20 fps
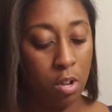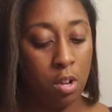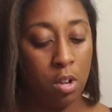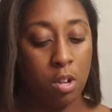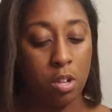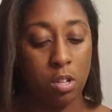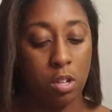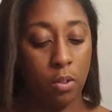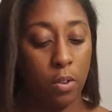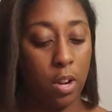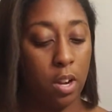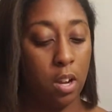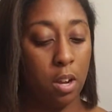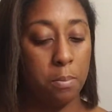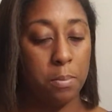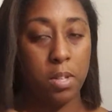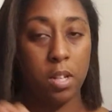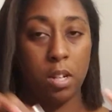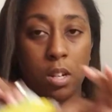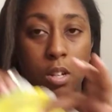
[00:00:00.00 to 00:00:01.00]
So it
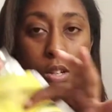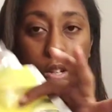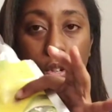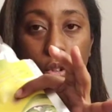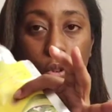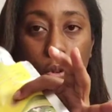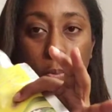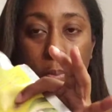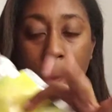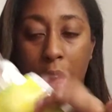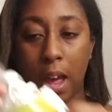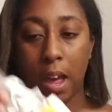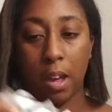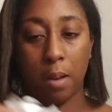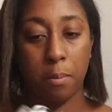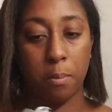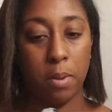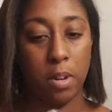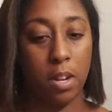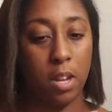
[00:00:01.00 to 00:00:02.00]
comes in this little pack,
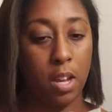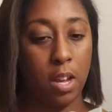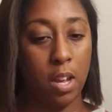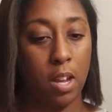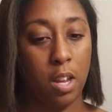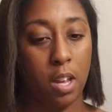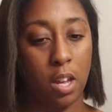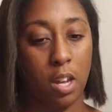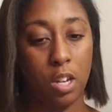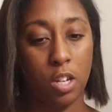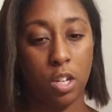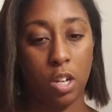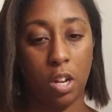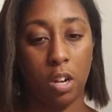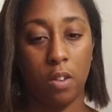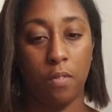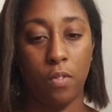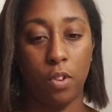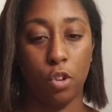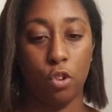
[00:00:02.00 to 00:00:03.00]
but then each
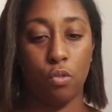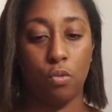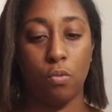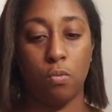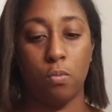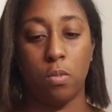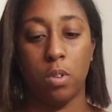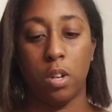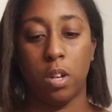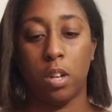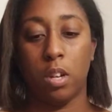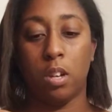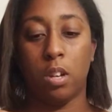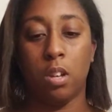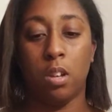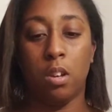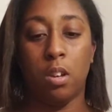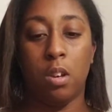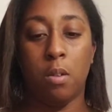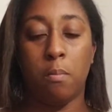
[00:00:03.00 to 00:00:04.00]
individual one,
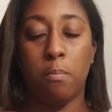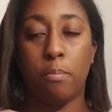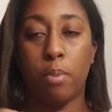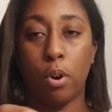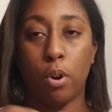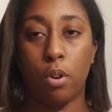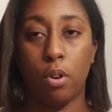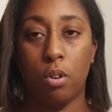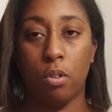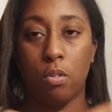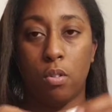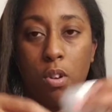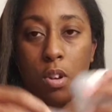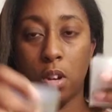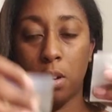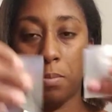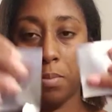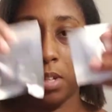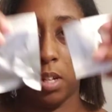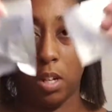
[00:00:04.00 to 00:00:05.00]
pearl,
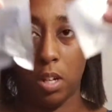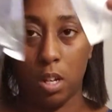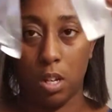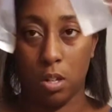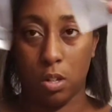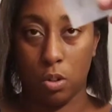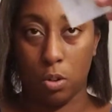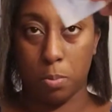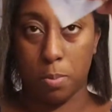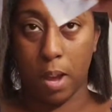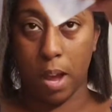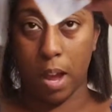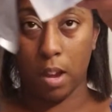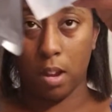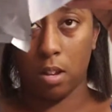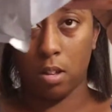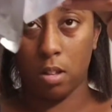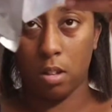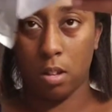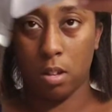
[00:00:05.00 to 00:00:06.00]
comes in these little
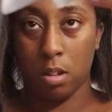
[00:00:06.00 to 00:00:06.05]
packs.